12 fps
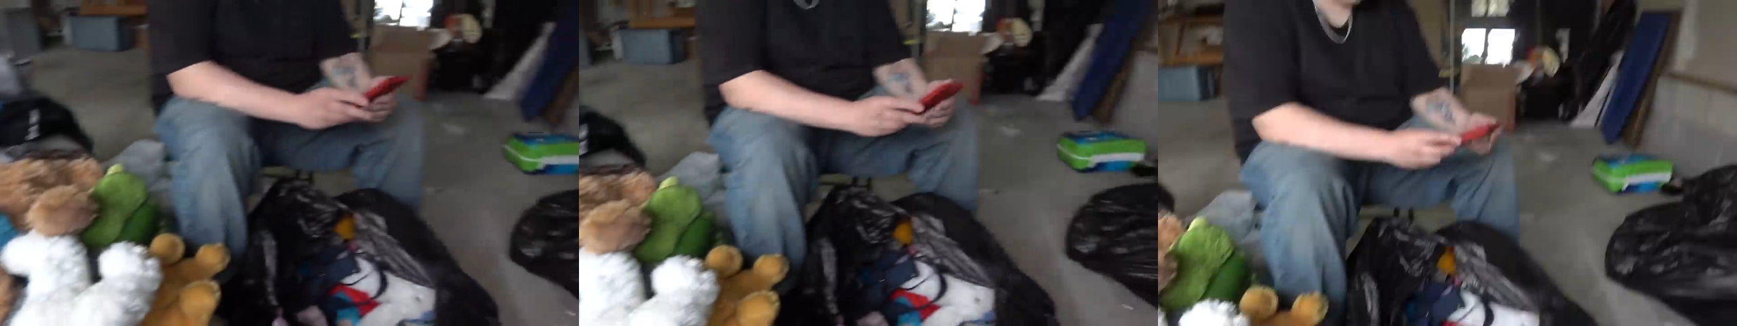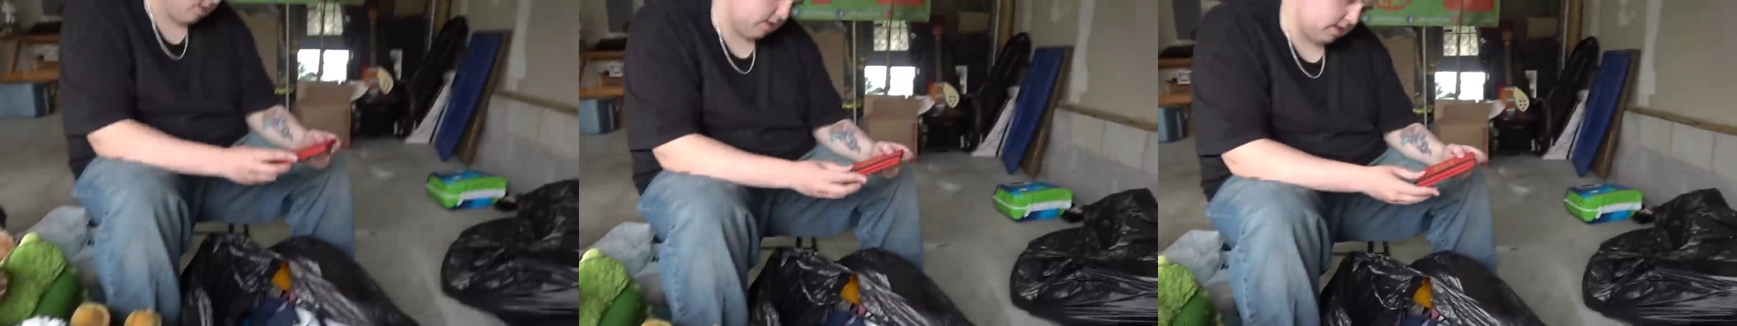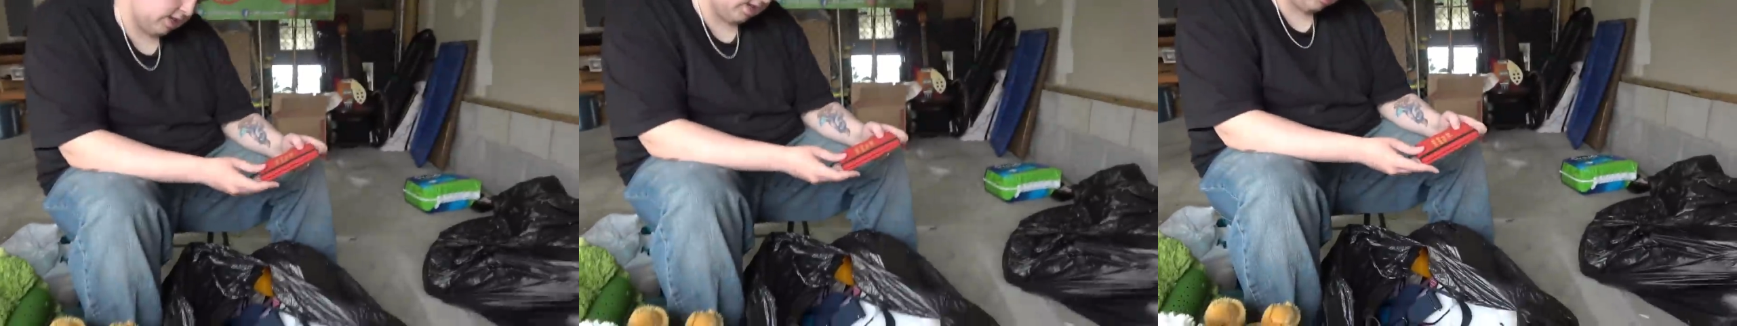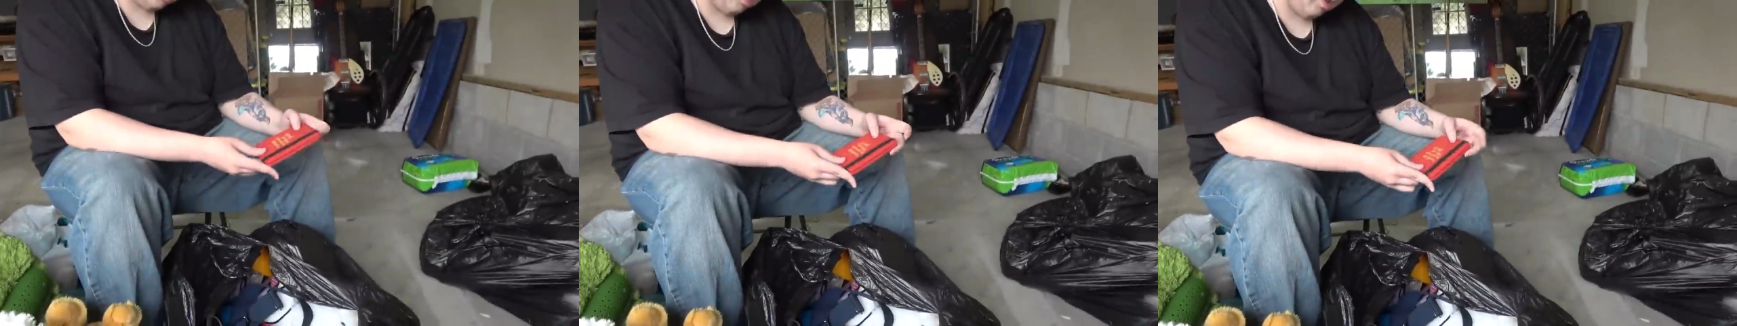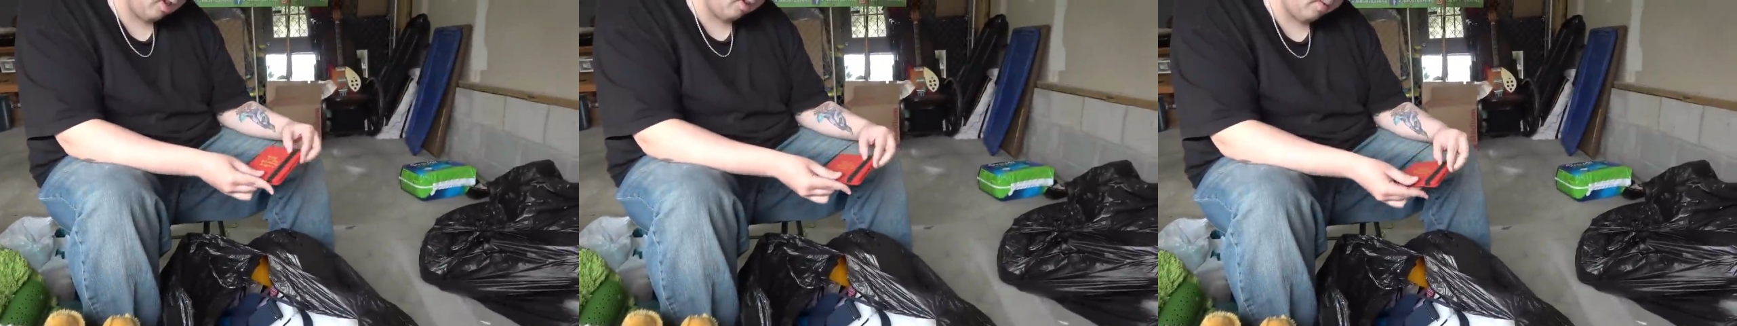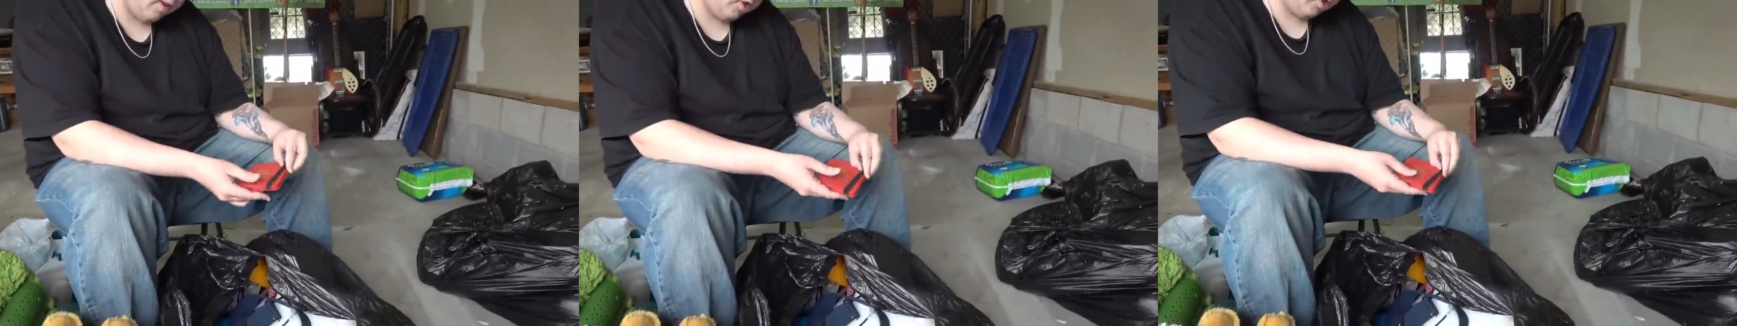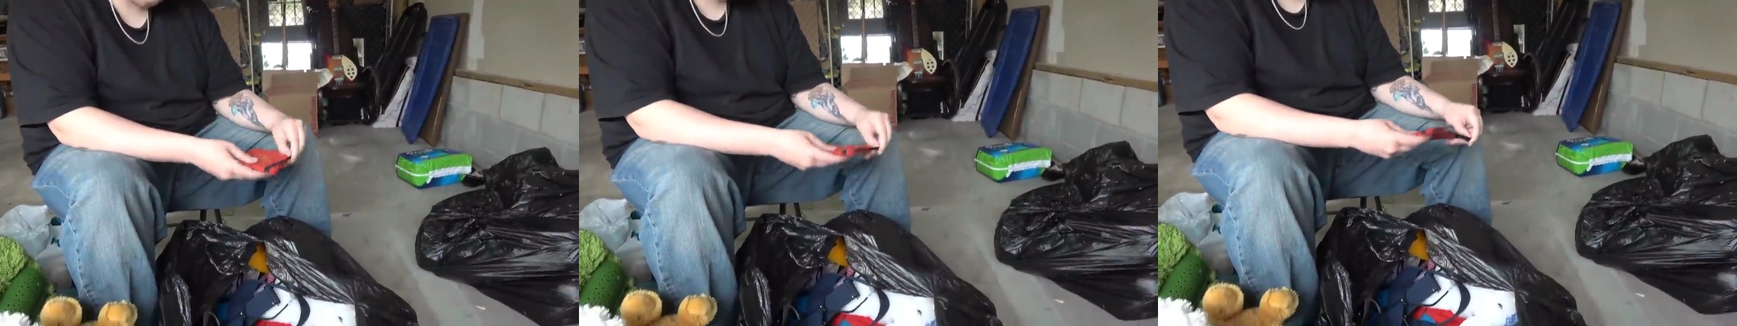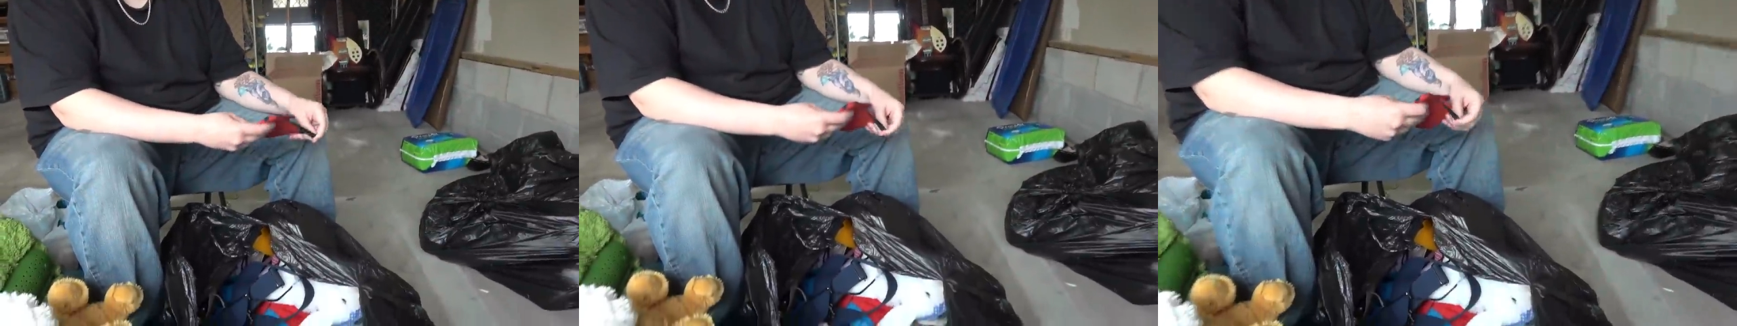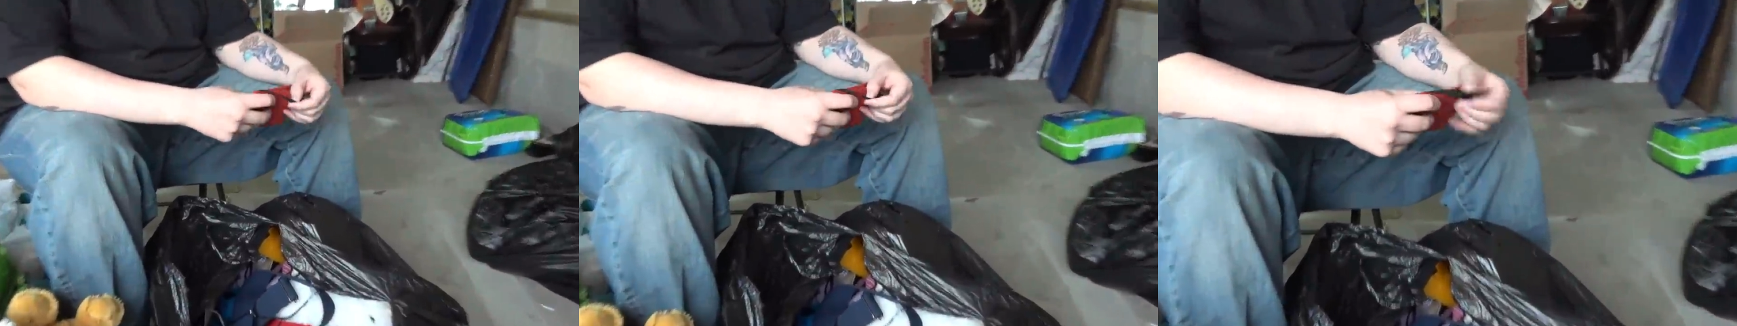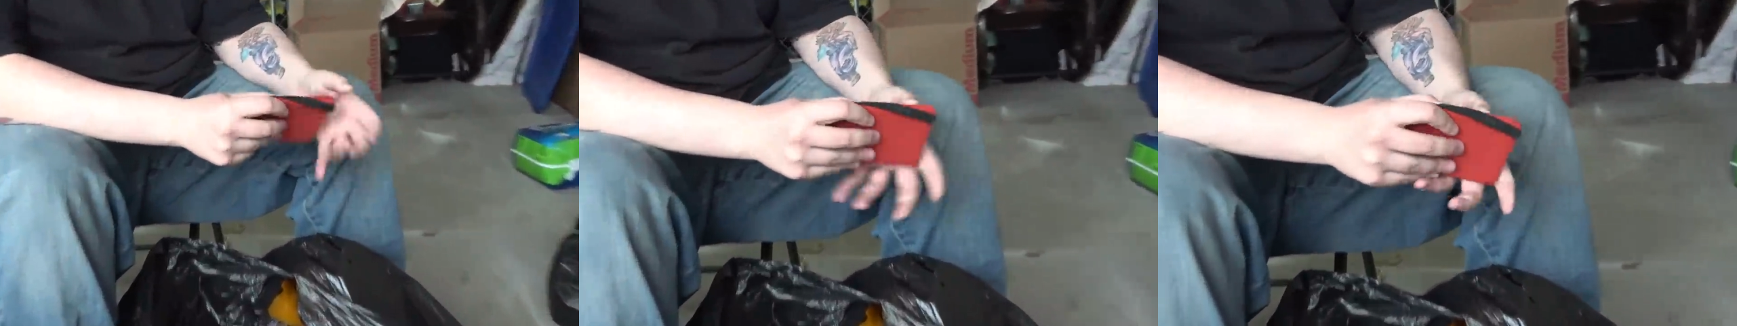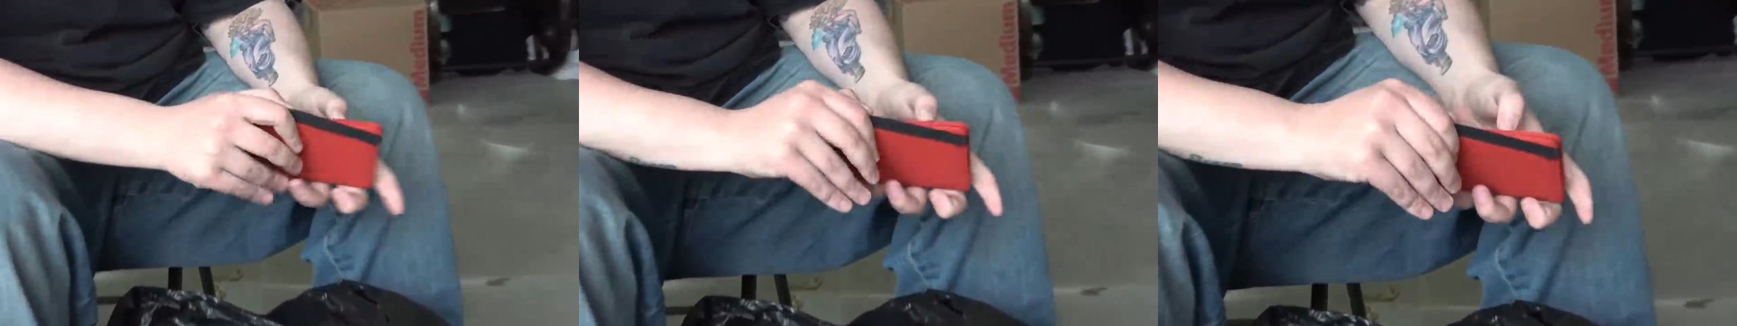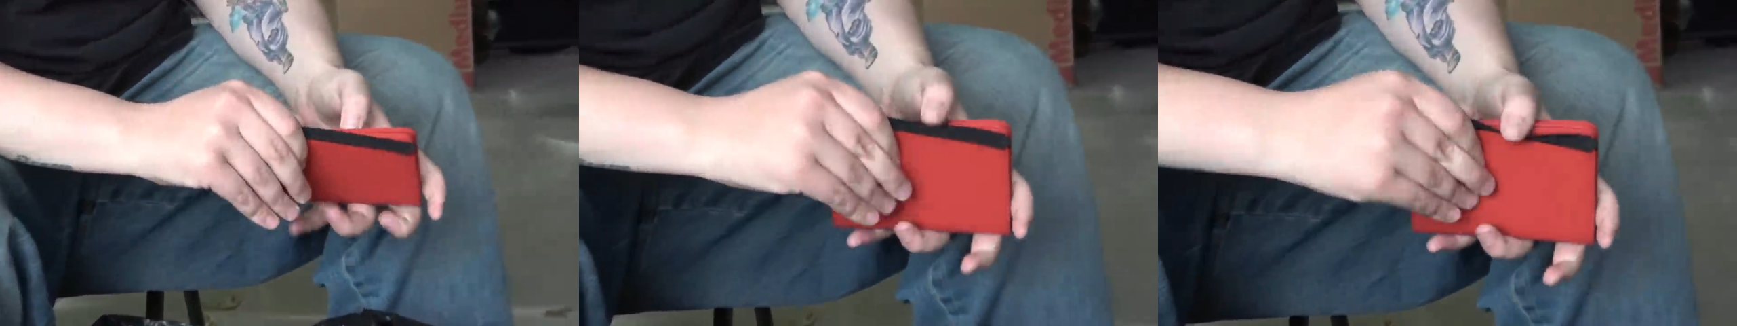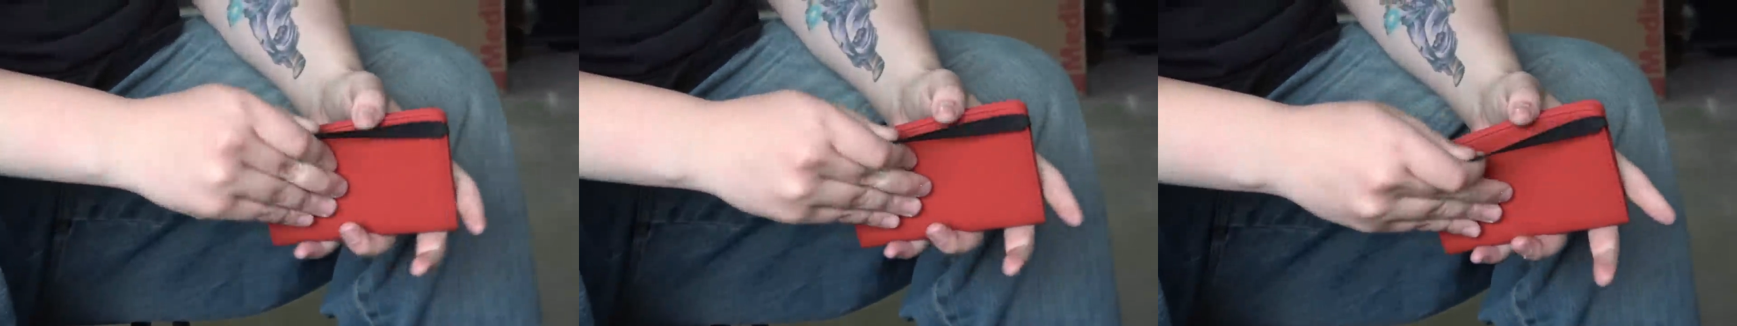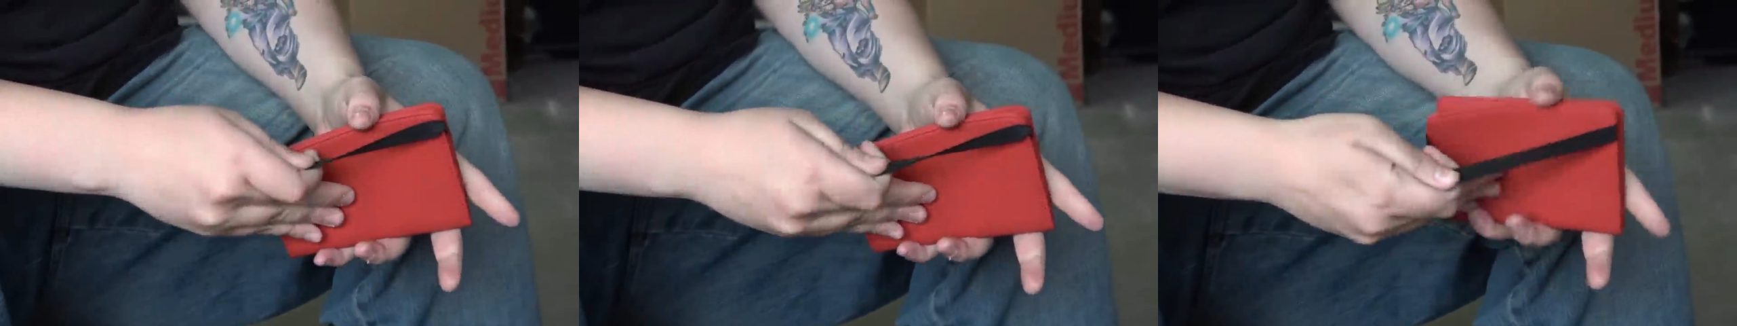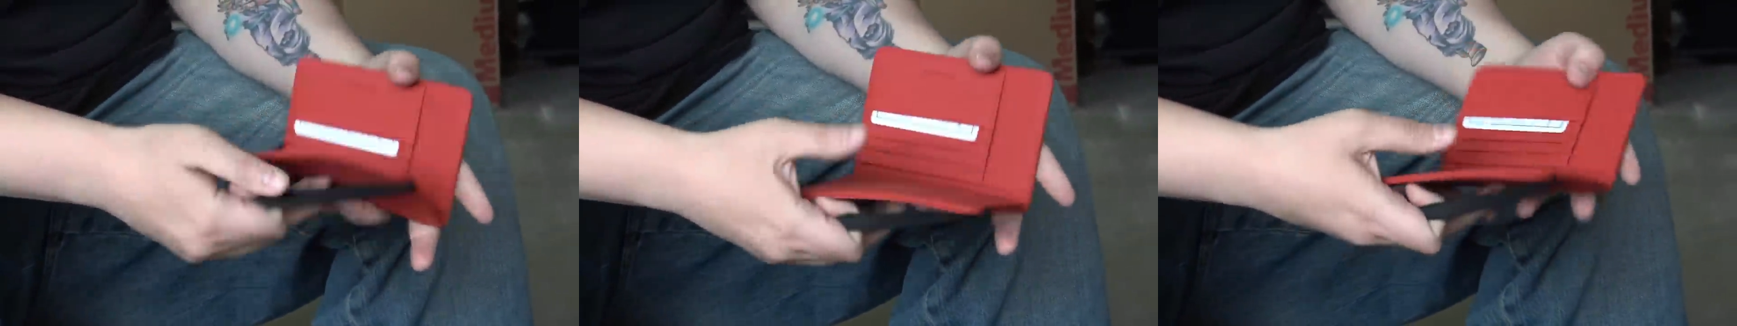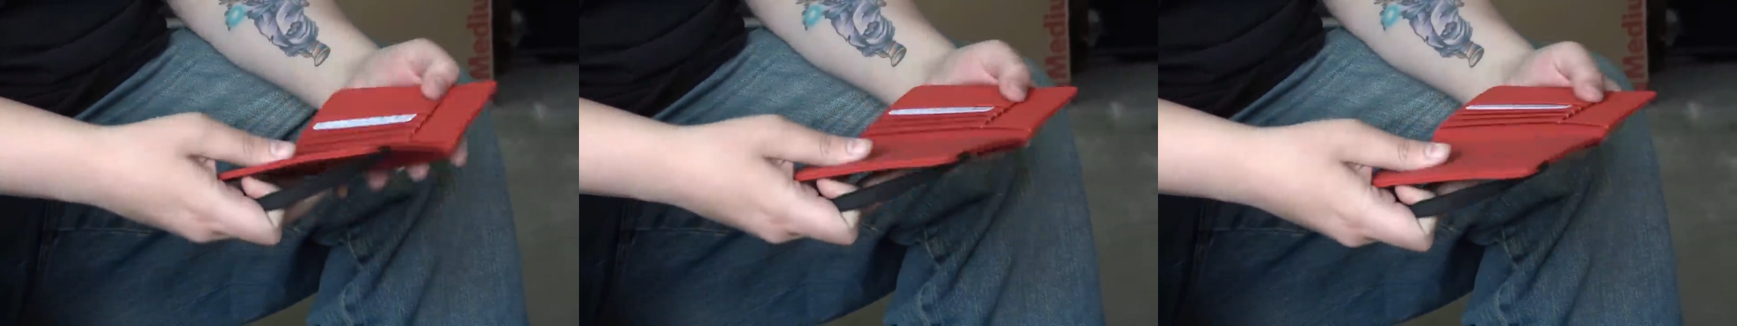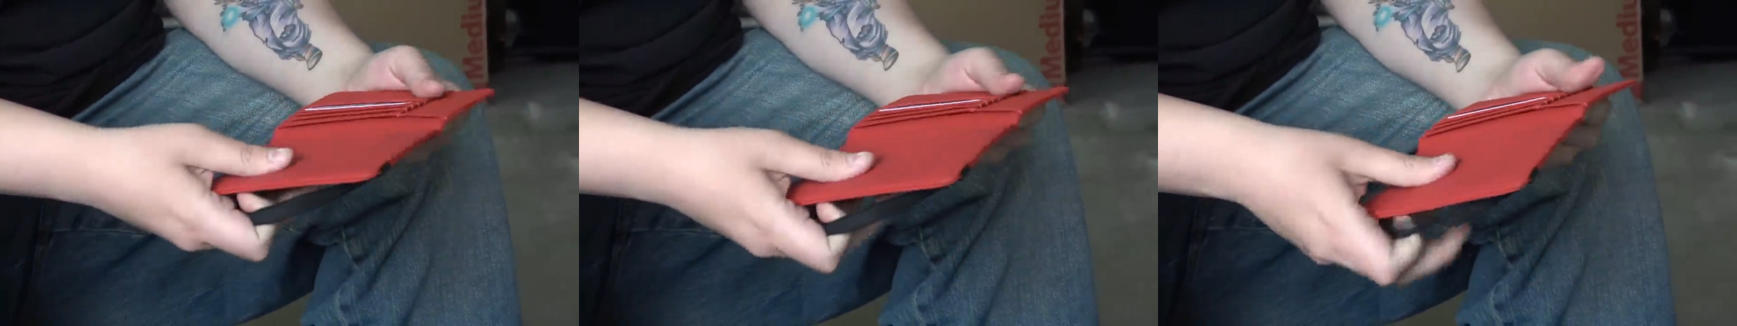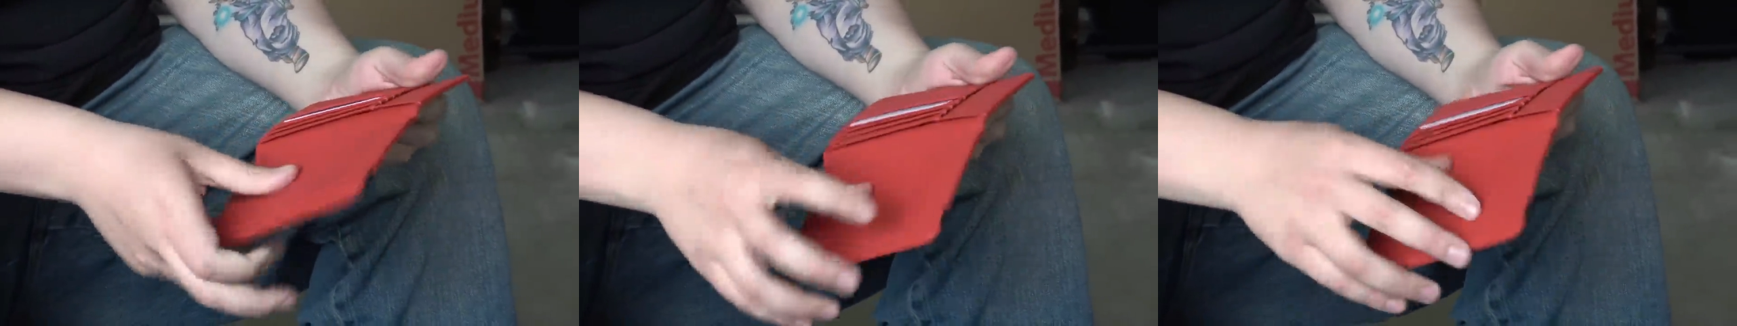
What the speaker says: No face is visible, so there are no lips to read.